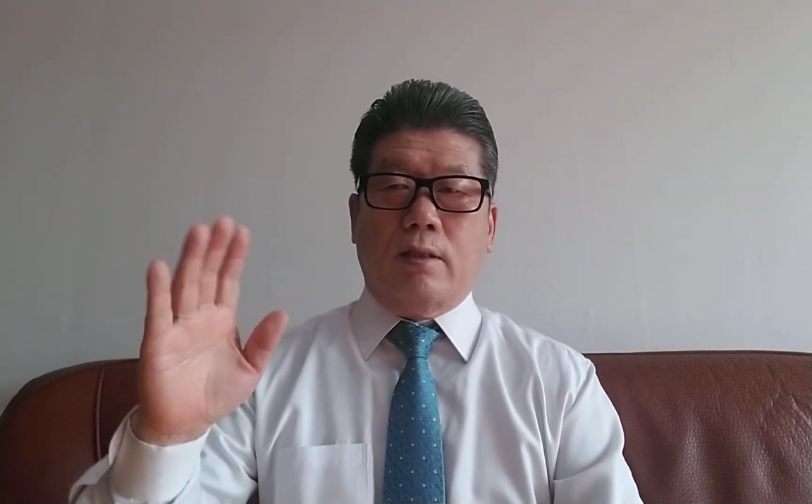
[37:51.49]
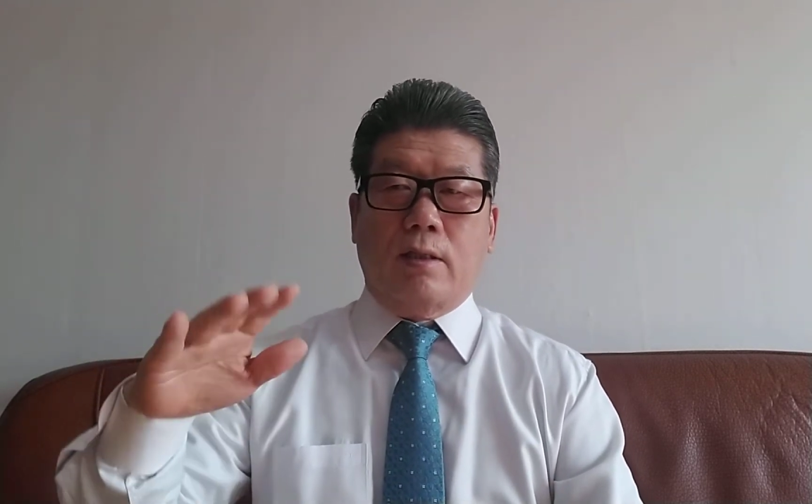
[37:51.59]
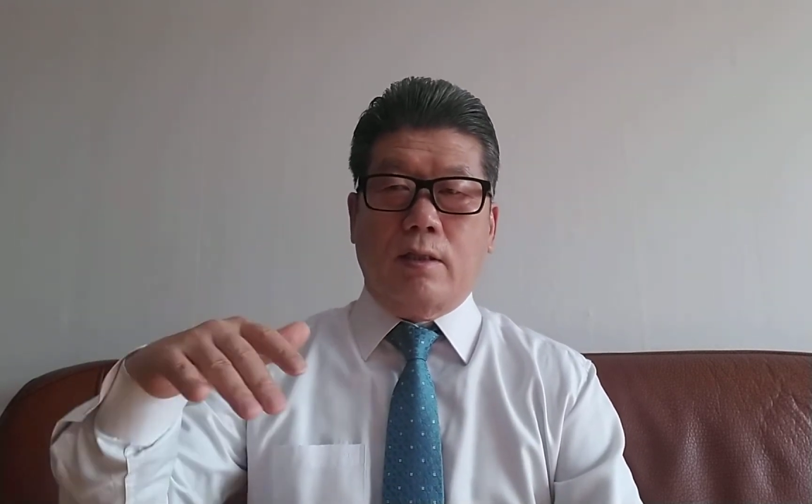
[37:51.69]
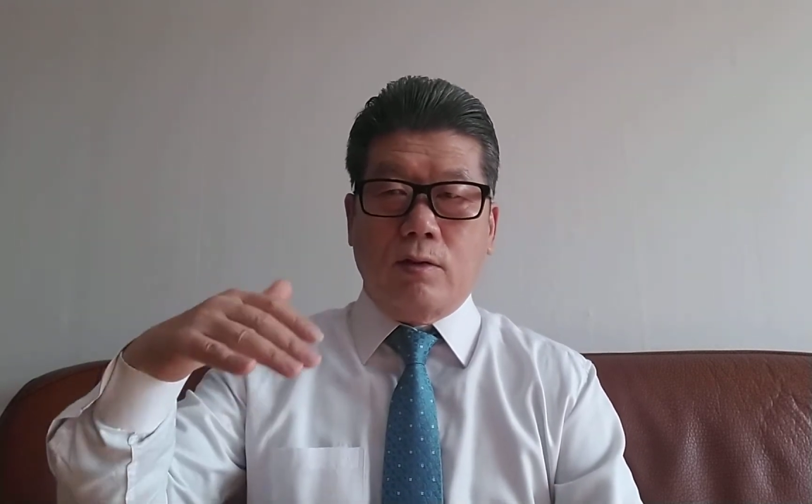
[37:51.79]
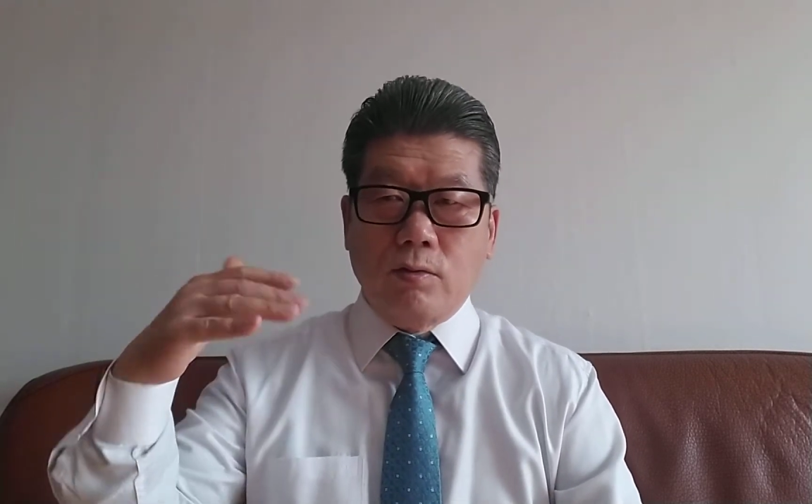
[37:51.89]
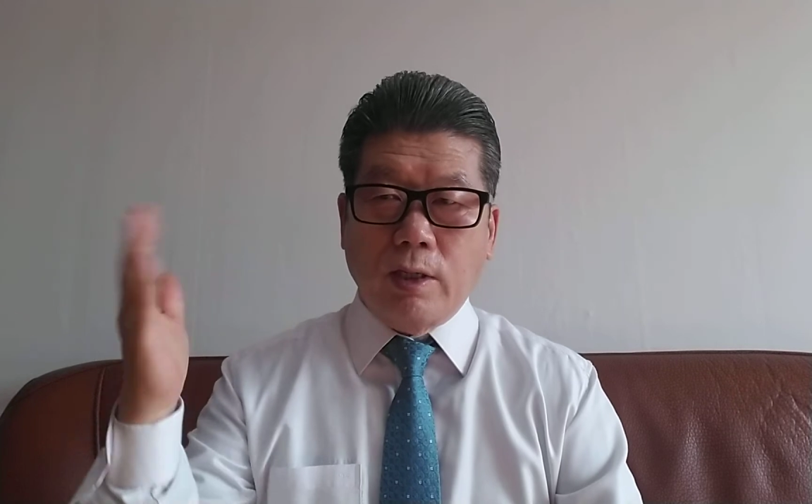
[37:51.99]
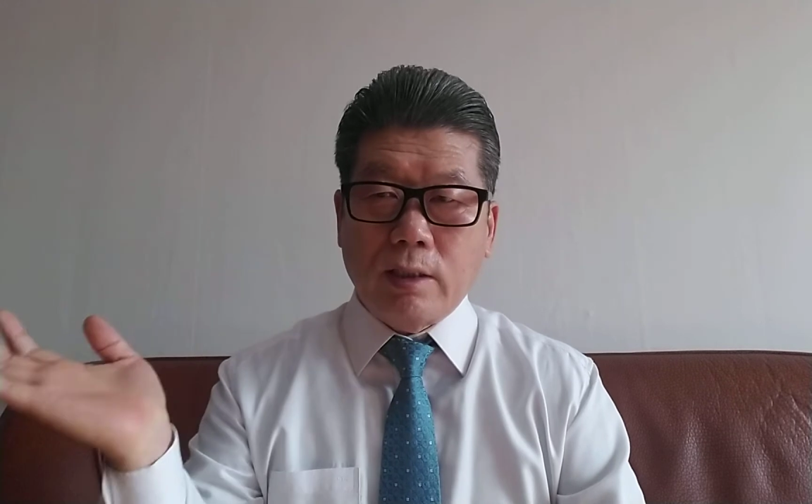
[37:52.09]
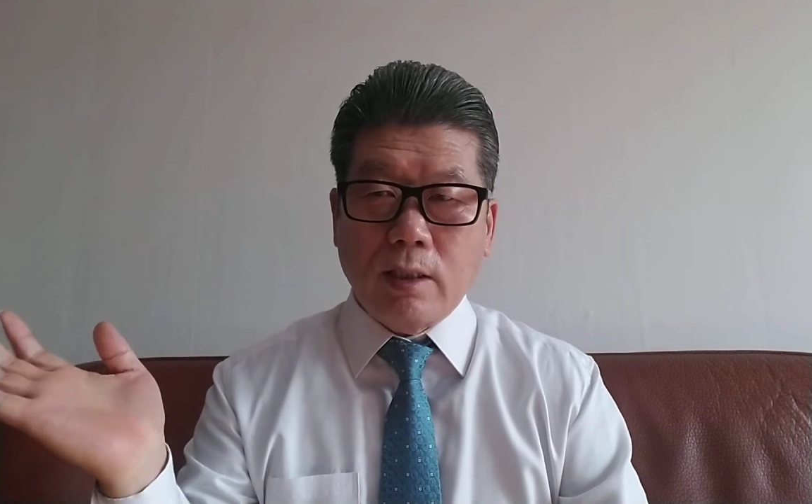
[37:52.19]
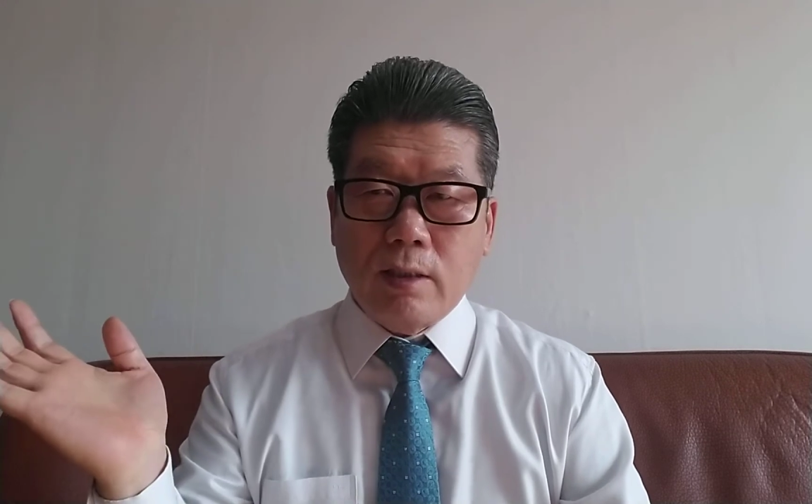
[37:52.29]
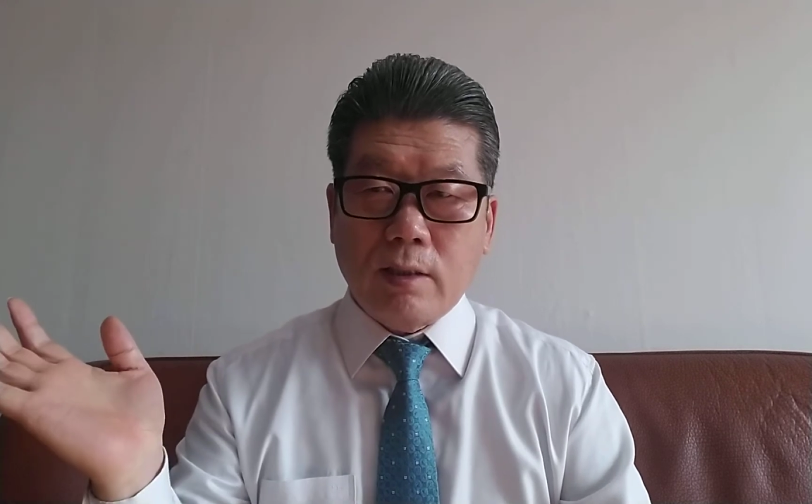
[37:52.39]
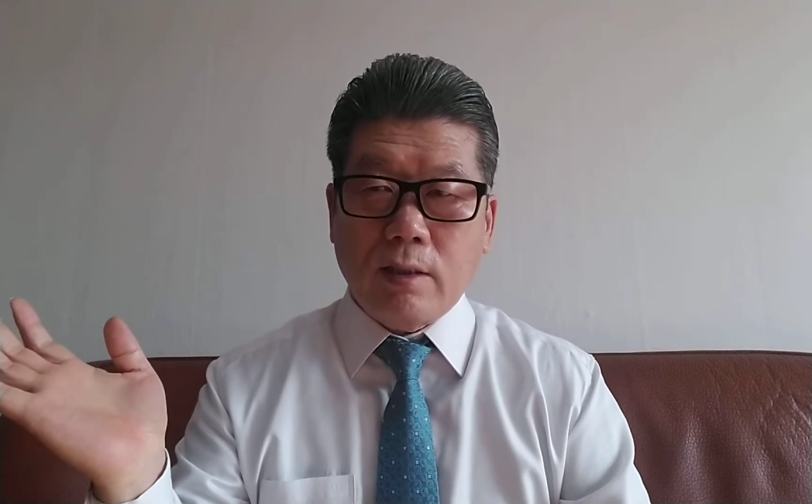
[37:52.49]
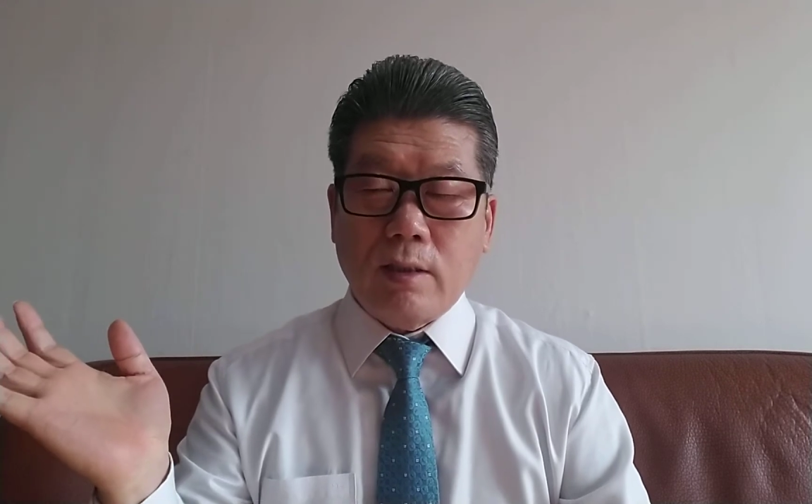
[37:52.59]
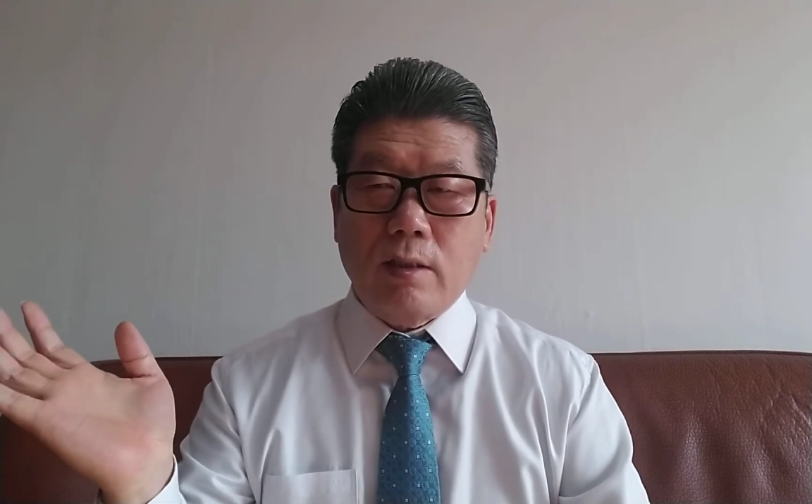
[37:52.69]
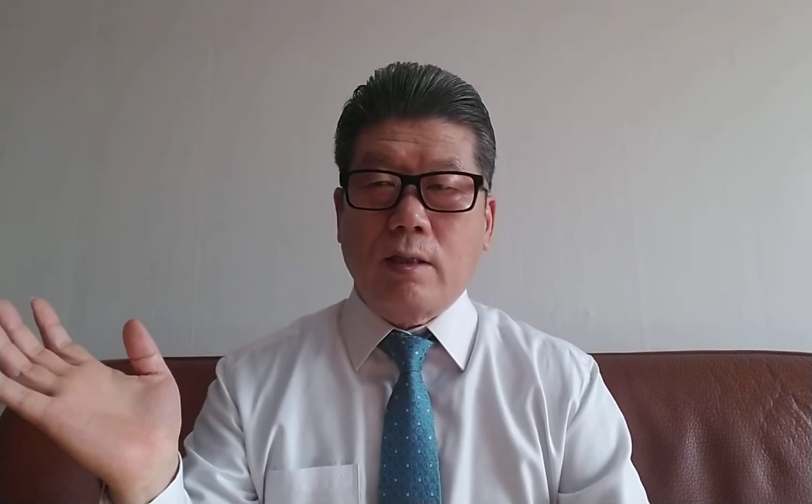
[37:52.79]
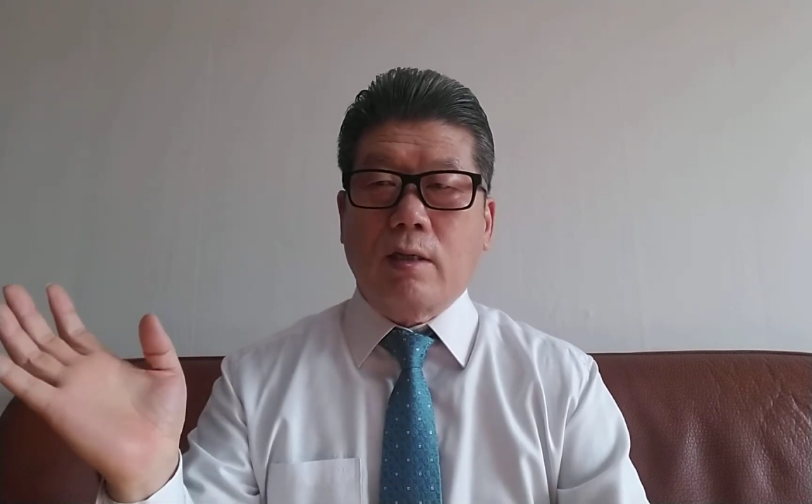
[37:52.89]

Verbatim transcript: And the USA is the